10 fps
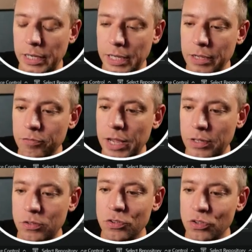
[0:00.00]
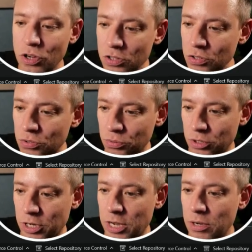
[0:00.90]
If that doesn't
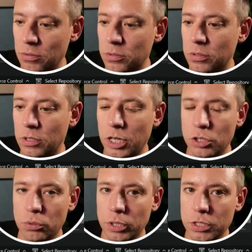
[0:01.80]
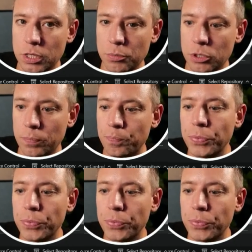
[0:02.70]
work out, I throw an exception.